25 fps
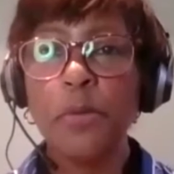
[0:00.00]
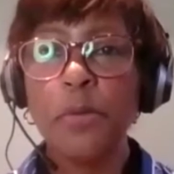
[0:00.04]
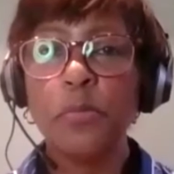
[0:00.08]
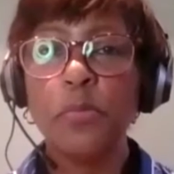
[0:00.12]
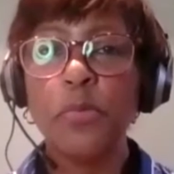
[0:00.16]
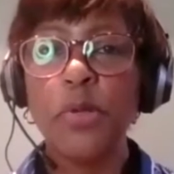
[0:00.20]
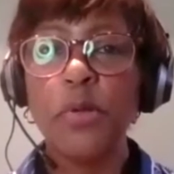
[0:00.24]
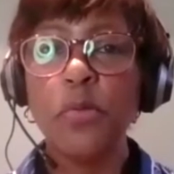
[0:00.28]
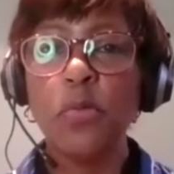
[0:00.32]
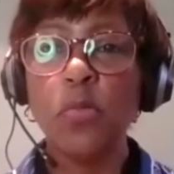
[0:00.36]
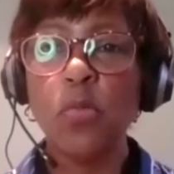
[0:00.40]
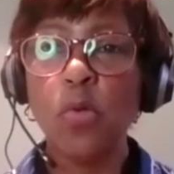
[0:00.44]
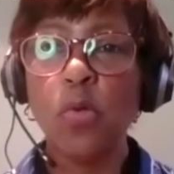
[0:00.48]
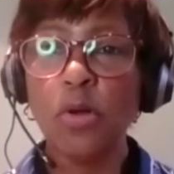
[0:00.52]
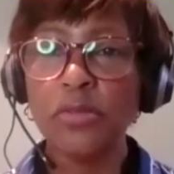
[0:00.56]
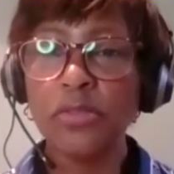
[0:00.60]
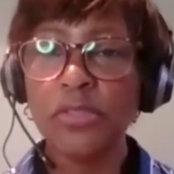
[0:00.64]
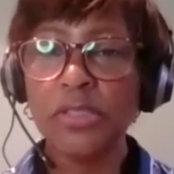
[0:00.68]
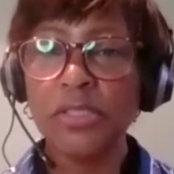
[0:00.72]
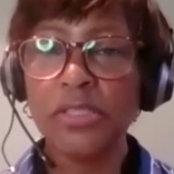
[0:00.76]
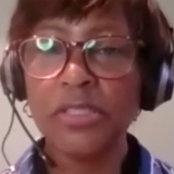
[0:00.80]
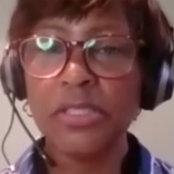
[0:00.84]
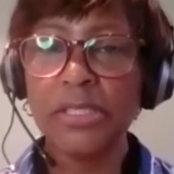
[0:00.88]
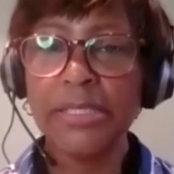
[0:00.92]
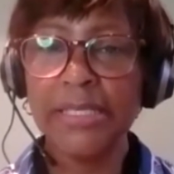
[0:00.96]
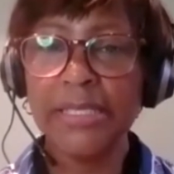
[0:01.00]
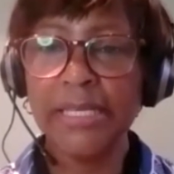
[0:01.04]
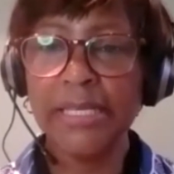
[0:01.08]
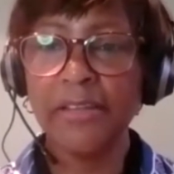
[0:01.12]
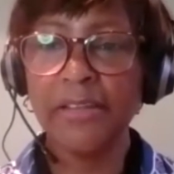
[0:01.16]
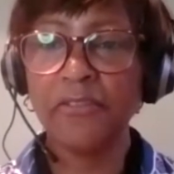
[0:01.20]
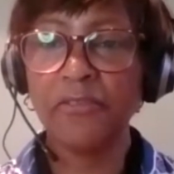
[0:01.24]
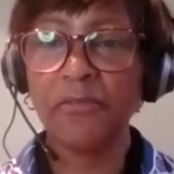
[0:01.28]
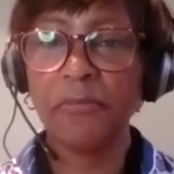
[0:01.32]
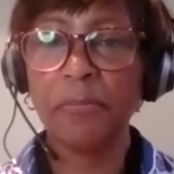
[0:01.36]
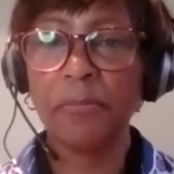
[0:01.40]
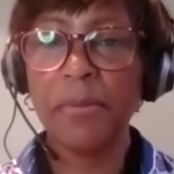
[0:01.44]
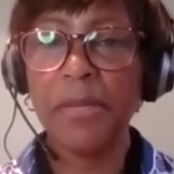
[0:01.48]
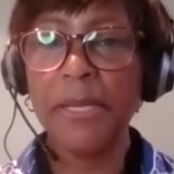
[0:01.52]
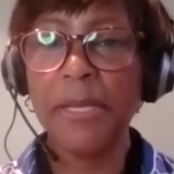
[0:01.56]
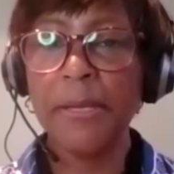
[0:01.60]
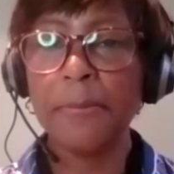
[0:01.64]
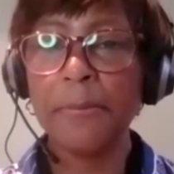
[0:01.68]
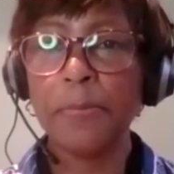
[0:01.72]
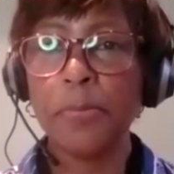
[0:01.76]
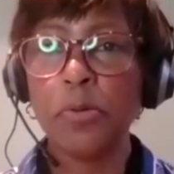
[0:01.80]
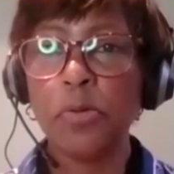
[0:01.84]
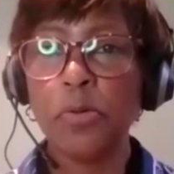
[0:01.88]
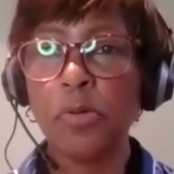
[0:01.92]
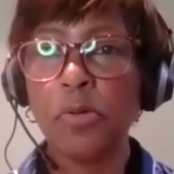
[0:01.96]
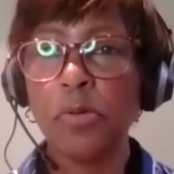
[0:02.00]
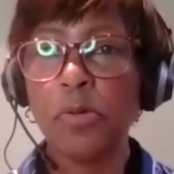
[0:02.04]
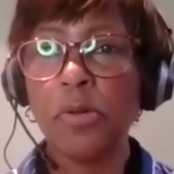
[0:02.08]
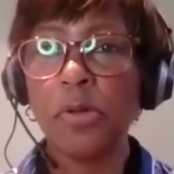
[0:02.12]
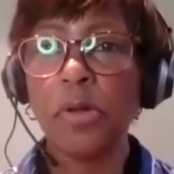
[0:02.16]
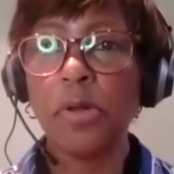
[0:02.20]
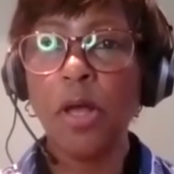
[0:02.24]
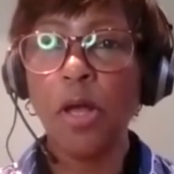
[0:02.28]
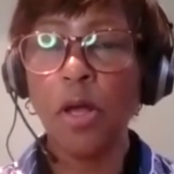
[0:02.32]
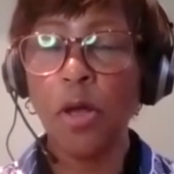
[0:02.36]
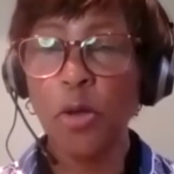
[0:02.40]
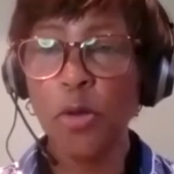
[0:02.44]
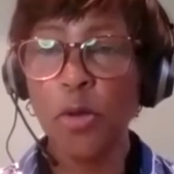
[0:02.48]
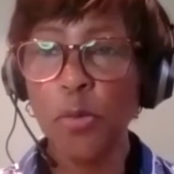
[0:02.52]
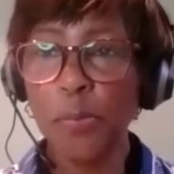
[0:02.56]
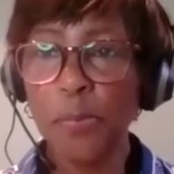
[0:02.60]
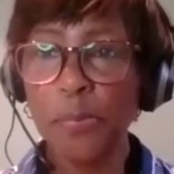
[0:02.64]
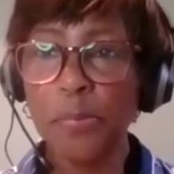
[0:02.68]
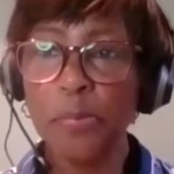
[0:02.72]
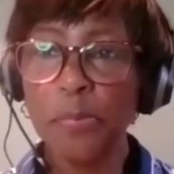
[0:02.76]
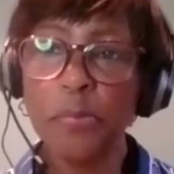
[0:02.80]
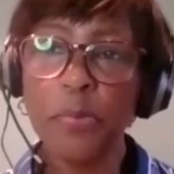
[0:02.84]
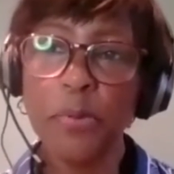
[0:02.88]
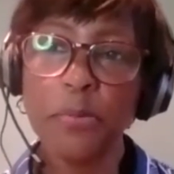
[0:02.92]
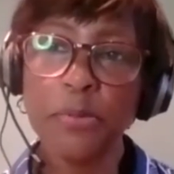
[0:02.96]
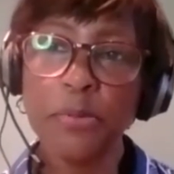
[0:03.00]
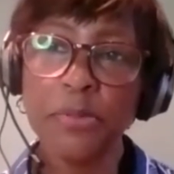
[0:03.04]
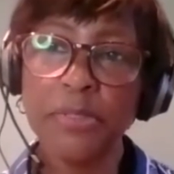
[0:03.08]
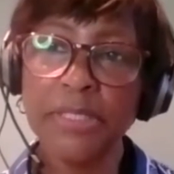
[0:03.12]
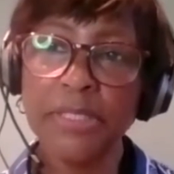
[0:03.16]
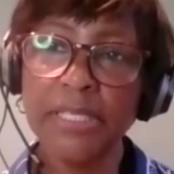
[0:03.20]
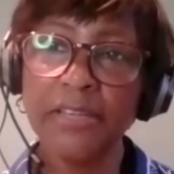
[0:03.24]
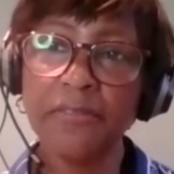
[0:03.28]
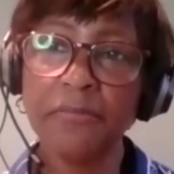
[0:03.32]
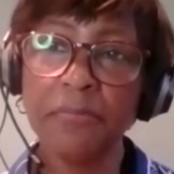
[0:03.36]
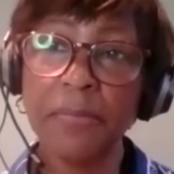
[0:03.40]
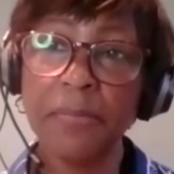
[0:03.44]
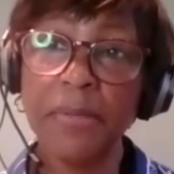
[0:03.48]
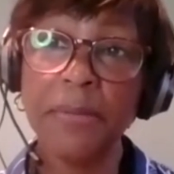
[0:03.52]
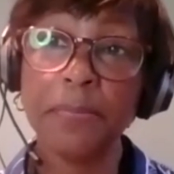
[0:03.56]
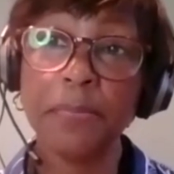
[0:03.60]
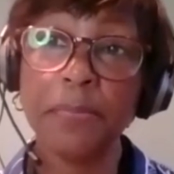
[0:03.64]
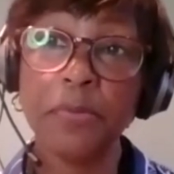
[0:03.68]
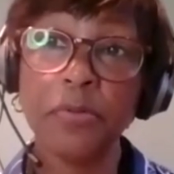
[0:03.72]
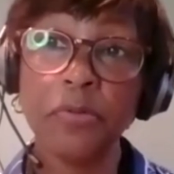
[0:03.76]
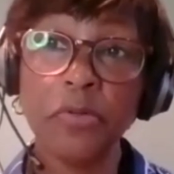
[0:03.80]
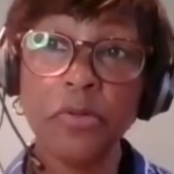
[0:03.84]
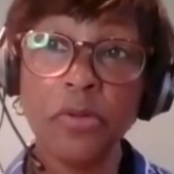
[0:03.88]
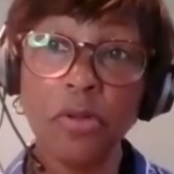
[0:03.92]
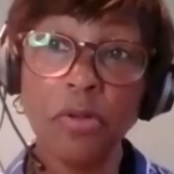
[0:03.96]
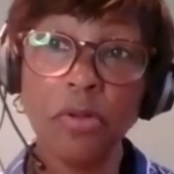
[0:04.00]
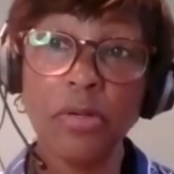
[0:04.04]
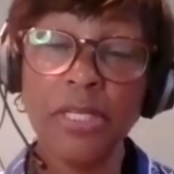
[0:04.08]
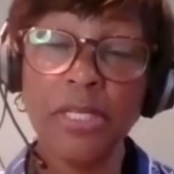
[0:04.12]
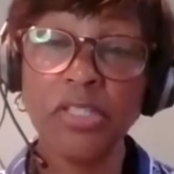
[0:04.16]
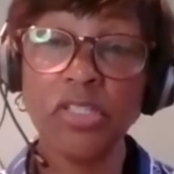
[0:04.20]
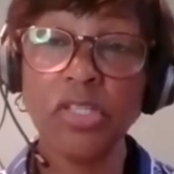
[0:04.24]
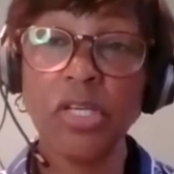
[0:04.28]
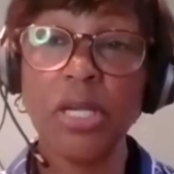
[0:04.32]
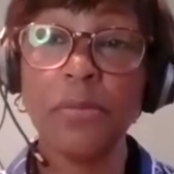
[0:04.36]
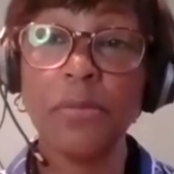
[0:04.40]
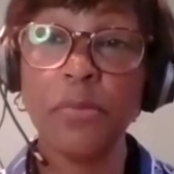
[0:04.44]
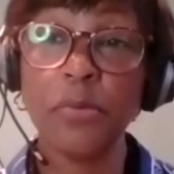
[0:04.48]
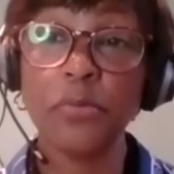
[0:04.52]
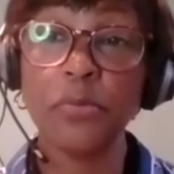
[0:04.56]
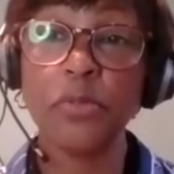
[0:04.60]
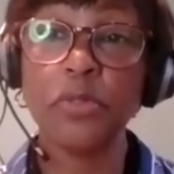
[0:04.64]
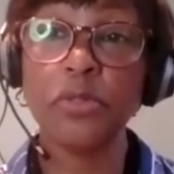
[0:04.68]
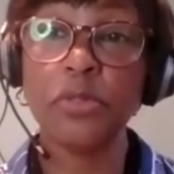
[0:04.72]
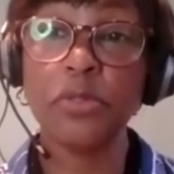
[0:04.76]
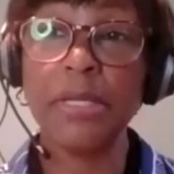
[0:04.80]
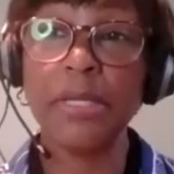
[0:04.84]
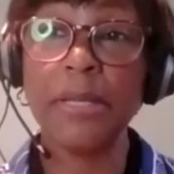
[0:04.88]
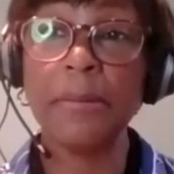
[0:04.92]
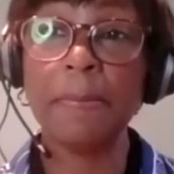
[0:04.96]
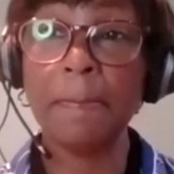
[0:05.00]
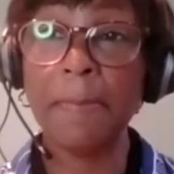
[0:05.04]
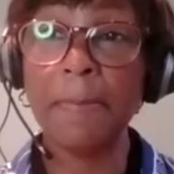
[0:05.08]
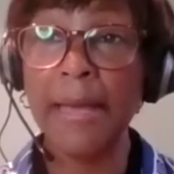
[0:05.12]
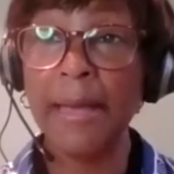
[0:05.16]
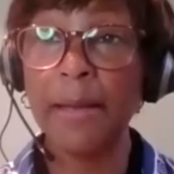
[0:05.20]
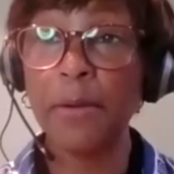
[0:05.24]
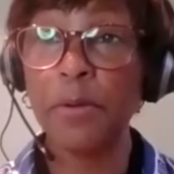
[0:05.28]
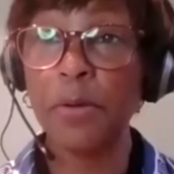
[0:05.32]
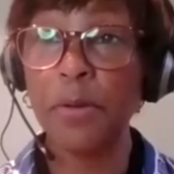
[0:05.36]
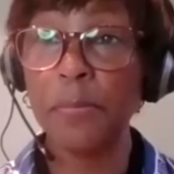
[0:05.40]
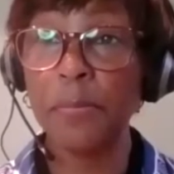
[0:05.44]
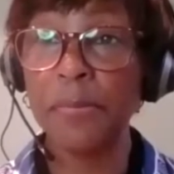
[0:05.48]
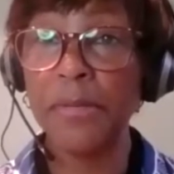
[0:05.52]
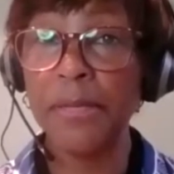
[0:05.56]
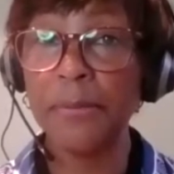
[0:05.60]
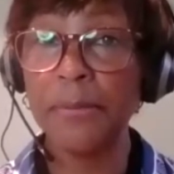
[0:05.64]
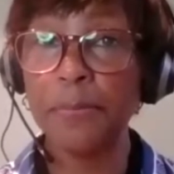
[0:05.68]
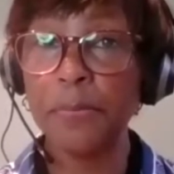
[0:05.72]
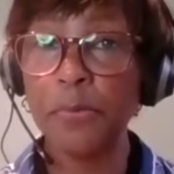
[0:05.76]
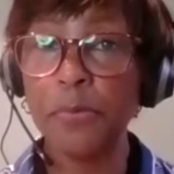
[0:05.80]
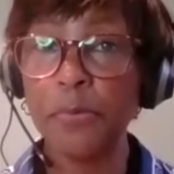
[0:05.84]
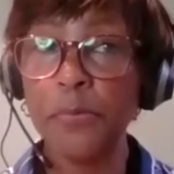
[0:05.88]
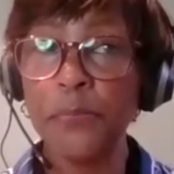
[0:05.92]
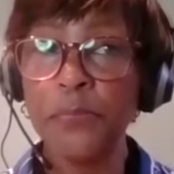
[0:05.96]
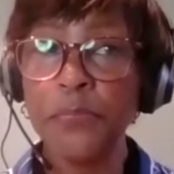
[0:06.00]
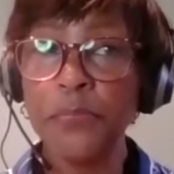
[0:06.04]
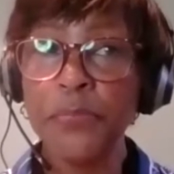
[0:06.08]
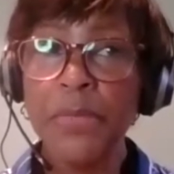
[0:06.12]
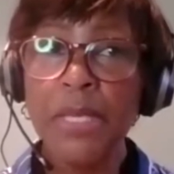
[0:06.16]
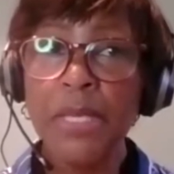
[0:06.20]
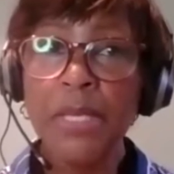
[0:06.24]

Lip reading: We want to give people hope. We want to give people knowledge, and we want to empower people.